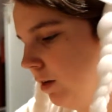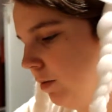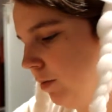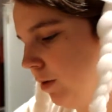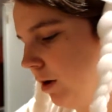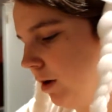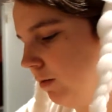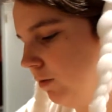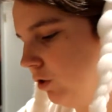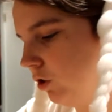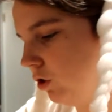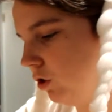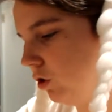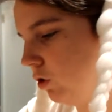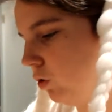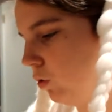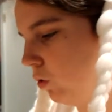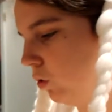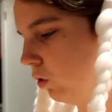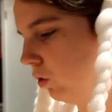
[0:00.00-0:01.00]
But I've
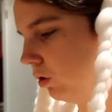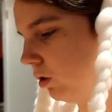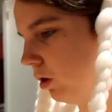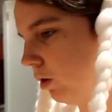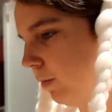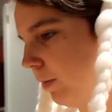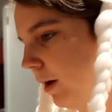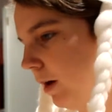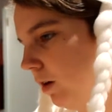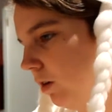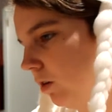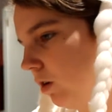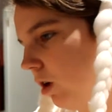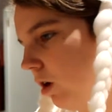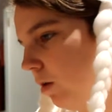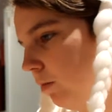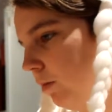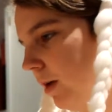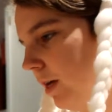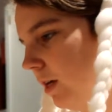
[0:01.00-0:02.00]
just thought about,
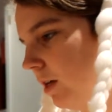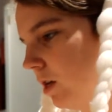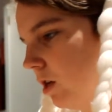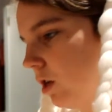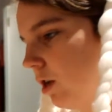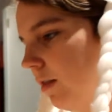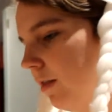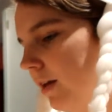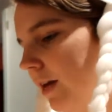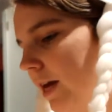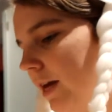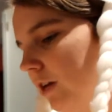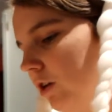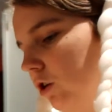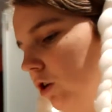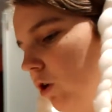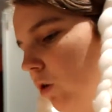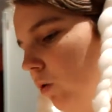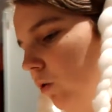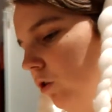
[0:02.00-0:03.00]
I'm making another cake
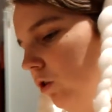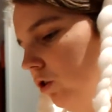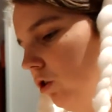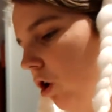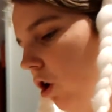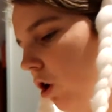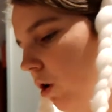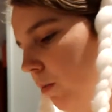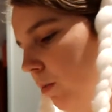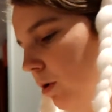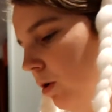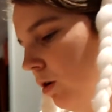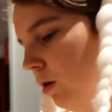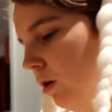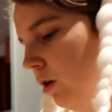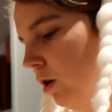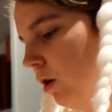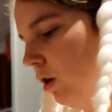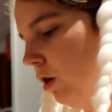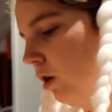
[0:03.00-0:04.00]
to go on the top
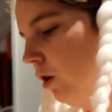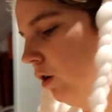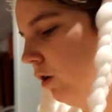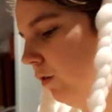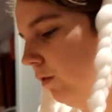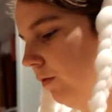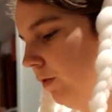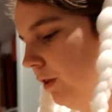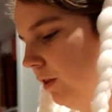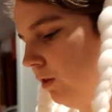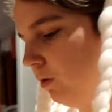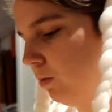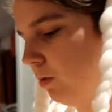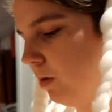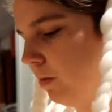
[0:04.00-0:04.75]
of this